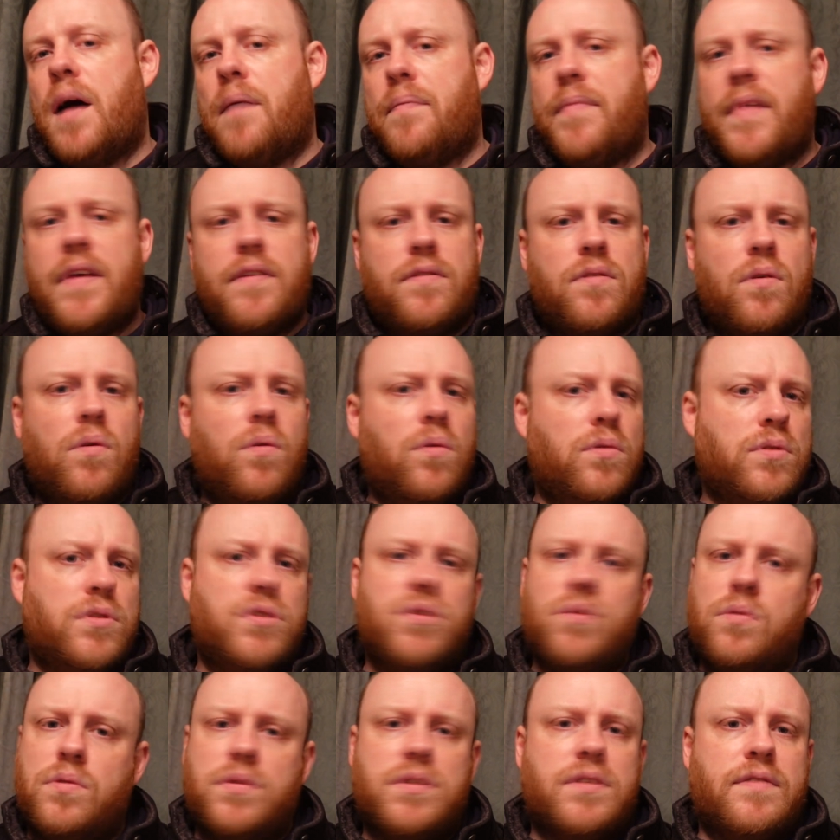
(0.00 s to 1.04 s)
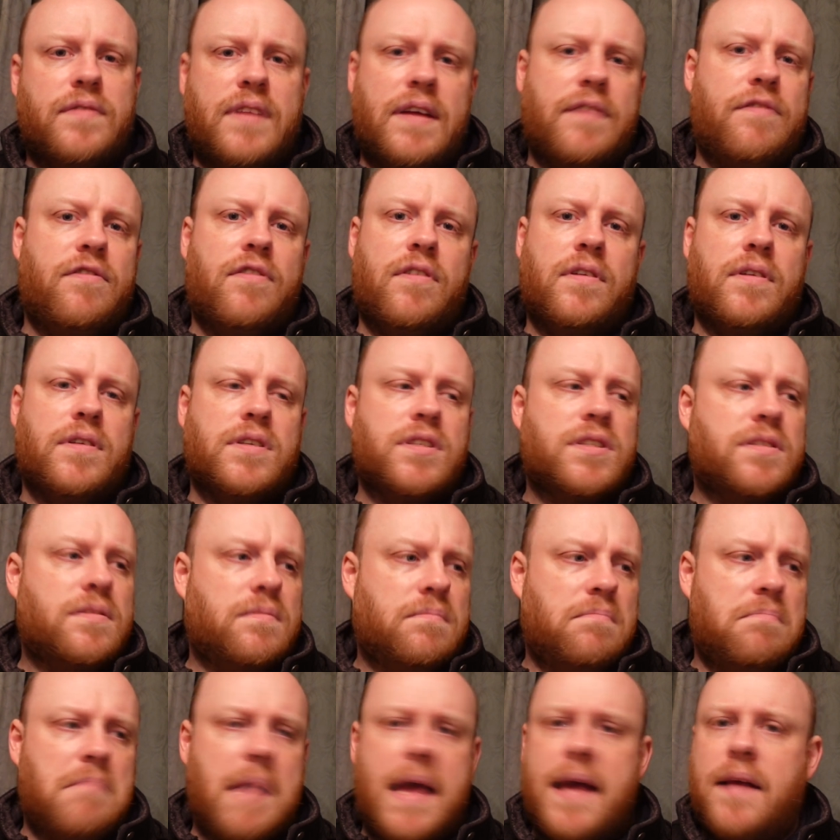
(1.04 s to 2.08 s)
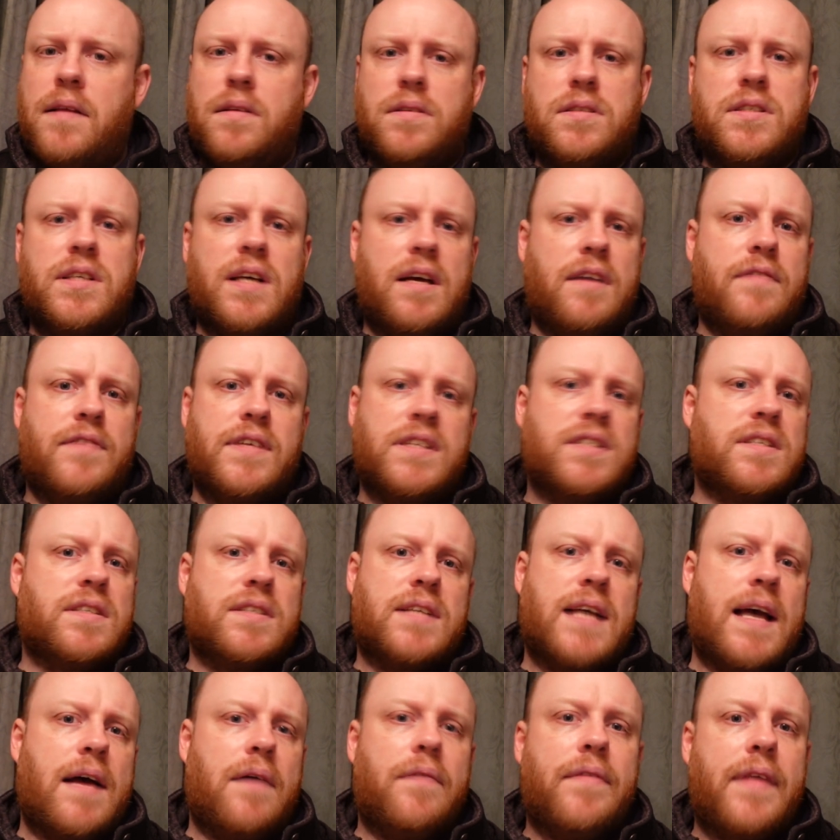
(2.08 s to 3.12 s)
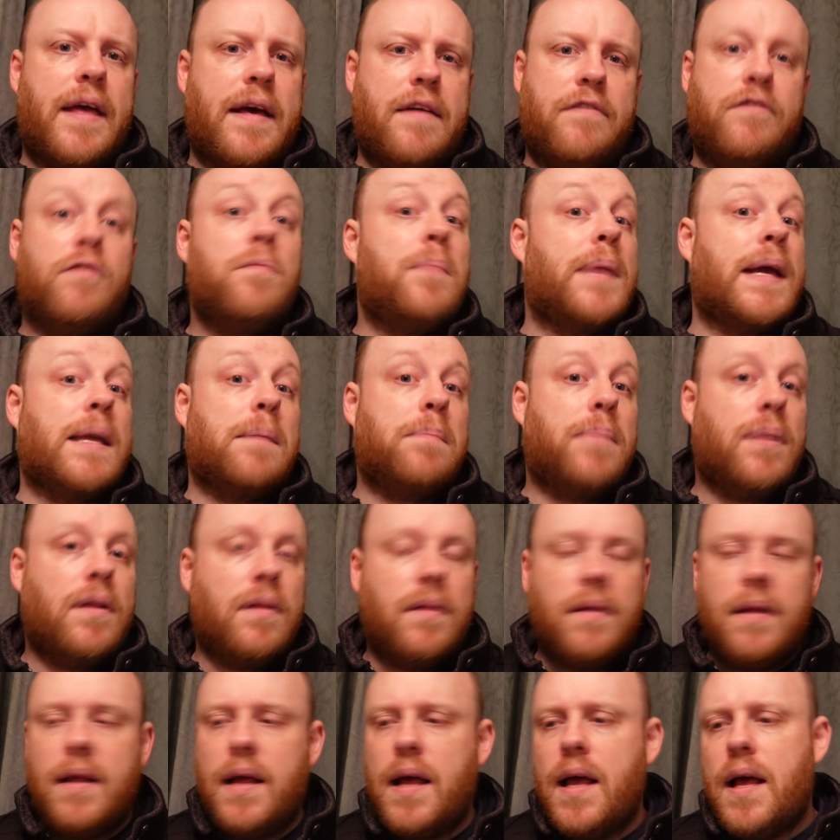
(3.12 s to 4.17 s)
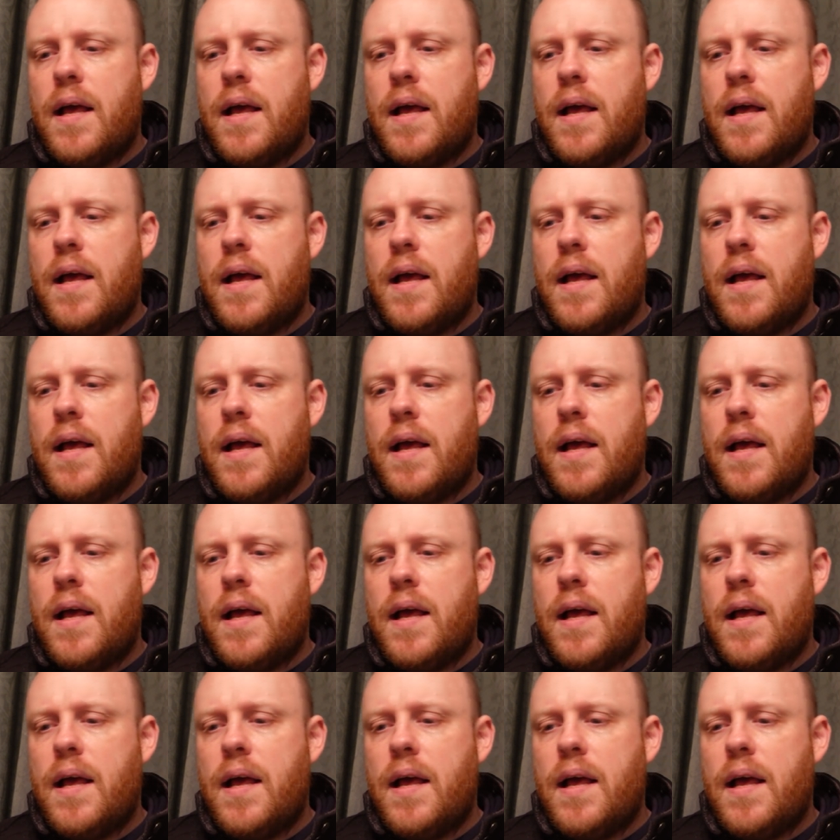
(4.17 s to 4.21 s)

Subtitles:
There's all sorts of different mail services out there for people.